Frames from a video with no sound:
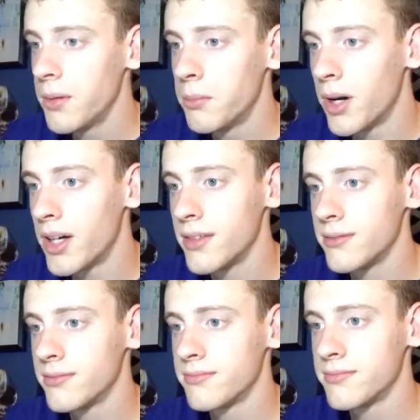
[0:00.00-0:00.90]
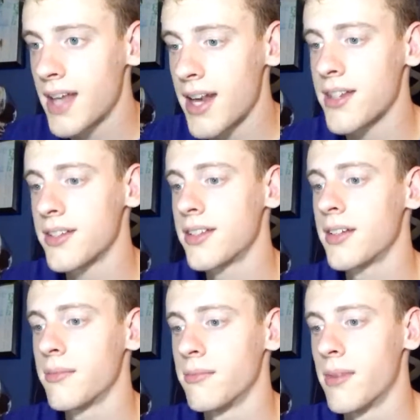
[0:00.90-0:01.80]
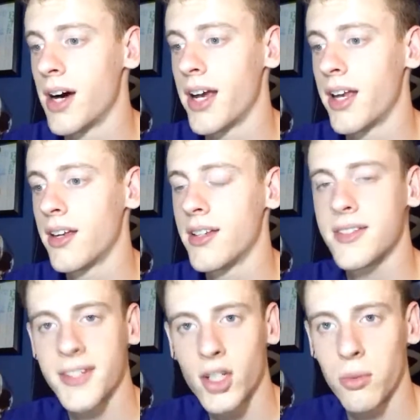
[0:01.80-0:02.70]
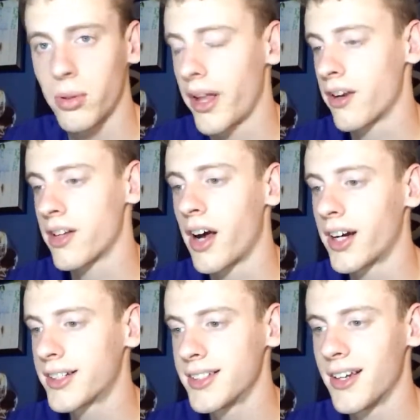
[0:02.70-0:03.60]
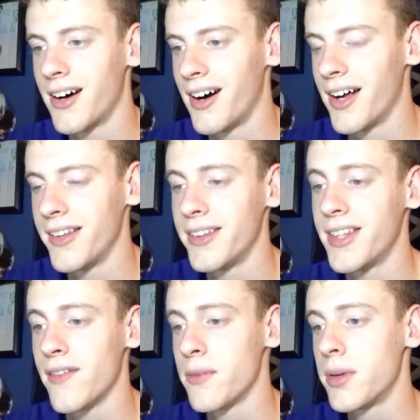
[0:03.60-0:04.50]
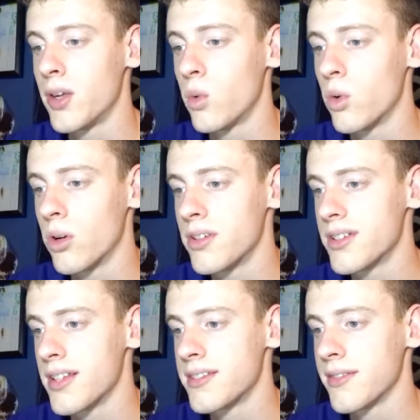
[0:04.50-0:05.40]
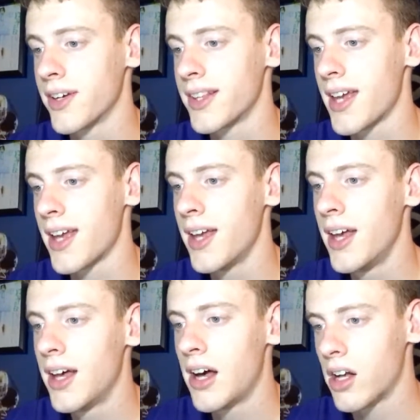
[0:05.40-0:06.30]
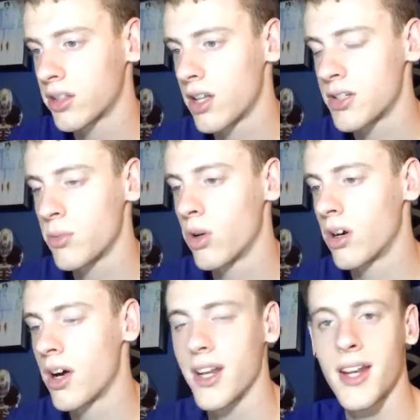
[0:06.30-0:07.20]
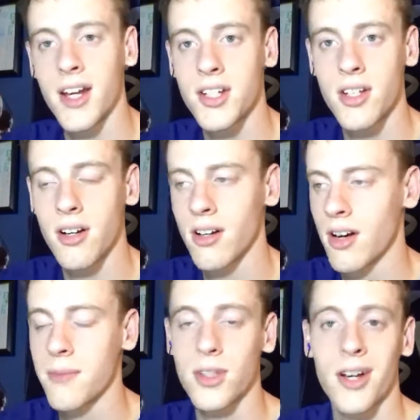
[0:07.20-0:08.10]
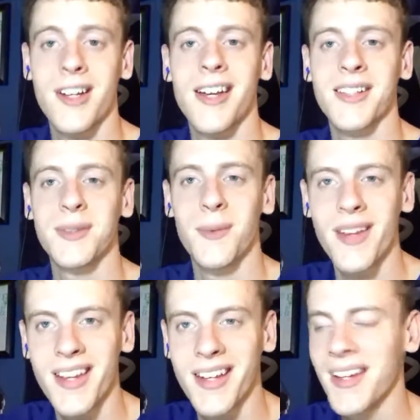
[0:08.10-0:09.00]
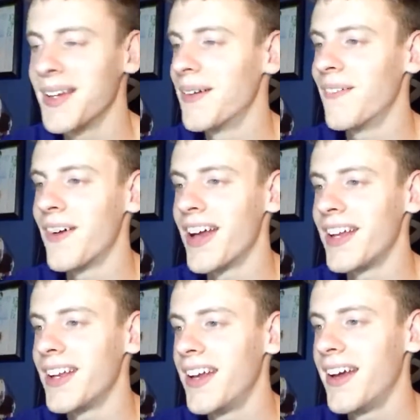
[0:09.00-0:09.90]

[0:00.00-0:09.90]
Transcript: But that is my single player talks on the MVP awards and stuff like that. I'll touch more on it next week when